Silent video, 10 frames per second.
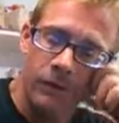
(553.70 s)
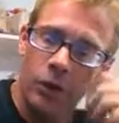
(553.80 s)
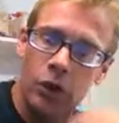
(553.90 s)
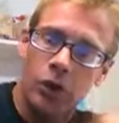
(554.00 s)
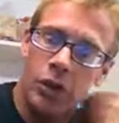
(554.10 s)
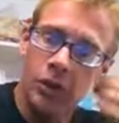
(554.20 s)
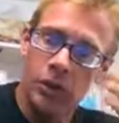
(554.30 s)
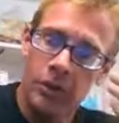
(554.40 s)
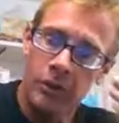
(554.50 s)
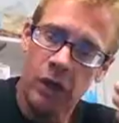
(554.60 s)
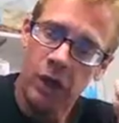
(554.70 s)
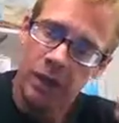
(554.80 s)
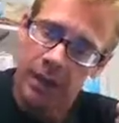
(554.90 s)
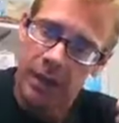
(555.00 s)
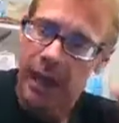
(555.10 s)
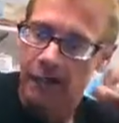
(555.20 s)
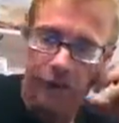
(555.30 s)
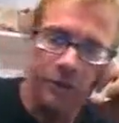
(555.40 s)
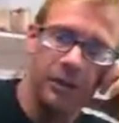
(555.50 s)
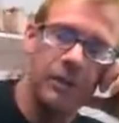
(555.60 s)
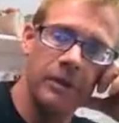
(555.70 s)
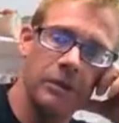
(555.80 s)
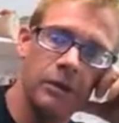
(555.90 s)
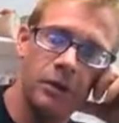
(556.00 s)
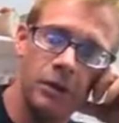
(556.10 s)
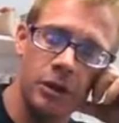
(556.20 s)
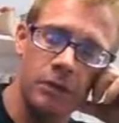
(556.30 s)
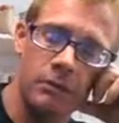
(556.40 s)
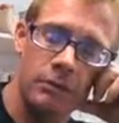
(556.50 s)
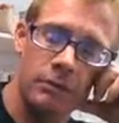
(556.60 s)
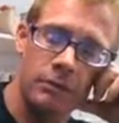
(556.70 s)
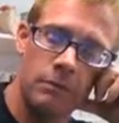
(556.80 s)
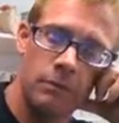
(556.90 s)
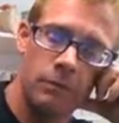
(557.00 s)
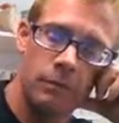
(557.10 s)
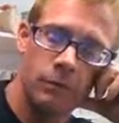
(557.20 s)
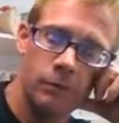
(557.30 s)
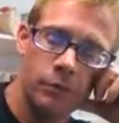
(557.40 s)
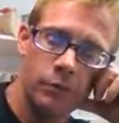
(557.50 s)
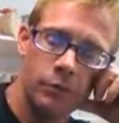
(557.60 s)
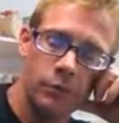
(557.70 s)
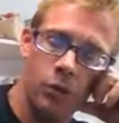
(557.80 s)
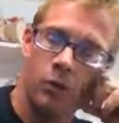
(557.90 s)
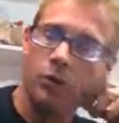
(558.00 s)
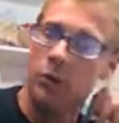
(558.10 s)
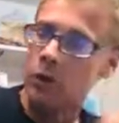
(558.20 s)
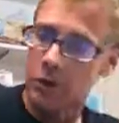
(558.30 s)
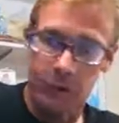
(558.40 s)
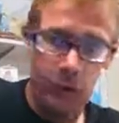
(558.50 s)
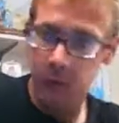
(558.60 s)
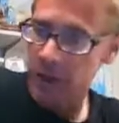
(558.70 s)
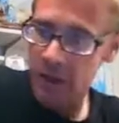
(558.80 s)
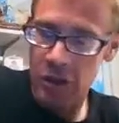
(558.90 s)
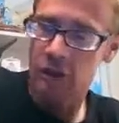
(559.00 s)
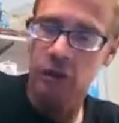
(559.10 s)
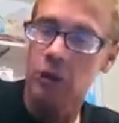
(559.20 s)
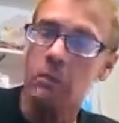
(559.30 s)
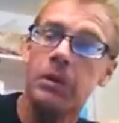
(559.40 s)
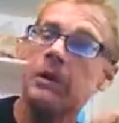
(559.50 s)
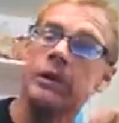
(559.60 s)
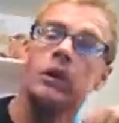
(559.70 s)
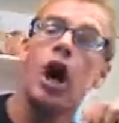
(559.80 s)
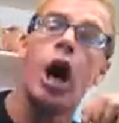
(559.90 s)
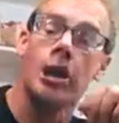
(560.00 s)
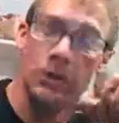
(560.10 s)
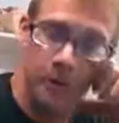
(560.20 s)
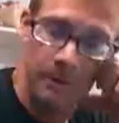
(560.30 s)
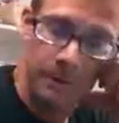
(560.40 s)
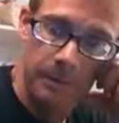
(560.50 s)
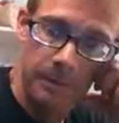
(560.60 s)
for the good things we've done after becoming a Christian. Or most of us may suffer complete loss.